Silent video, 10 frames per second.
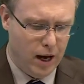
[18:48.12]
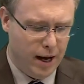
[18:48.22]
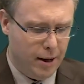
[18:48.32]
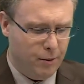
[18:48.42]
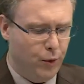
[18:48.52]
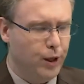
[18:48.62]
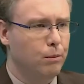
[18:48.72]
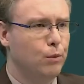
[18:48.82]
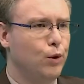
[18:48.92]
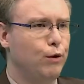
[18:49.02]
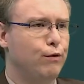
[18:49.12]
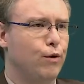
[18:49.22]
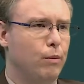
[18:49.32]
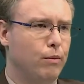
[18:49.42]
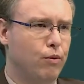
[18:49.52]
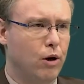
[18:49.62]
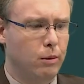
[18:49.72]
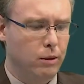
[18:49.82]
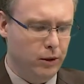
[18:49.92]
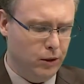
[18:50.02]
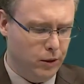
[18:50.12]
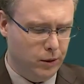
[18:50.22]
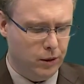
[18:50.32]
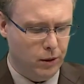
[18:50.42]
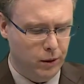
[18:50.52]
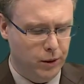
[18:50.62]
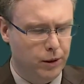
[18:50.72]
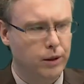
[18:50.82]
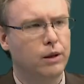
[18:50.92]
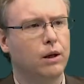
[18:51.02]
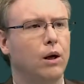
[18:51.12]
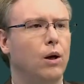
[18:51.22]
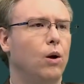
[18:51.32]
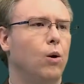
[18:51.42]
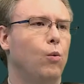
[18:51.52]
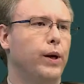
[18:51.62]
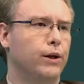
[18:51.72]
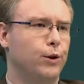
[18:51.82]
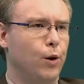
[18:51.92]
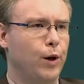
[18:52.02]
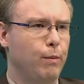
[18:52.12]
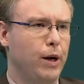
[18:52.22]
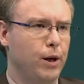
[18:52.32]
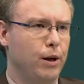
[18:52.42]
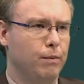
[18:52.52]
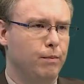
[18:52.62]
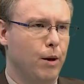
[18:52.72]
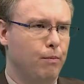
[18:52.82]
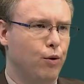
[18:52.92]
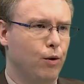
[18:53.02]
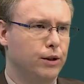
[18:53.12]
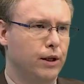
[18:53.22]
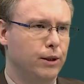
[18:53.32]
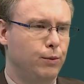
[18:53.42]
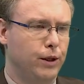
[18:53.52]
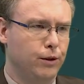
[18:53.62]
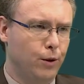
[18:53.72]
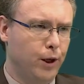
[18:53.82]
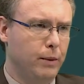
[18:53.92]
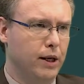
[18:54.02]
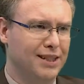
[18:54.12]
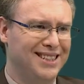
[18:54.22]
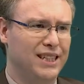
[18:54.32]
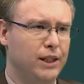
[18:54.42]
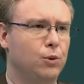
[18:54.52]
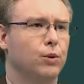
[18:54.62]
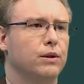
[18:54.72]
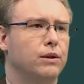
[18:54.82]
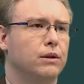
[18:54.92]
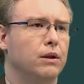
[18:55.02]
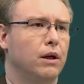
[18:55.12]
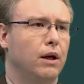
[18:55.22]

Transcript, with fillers: Um, we can move from problem to solution. We can document a, a process. We can document a sequence,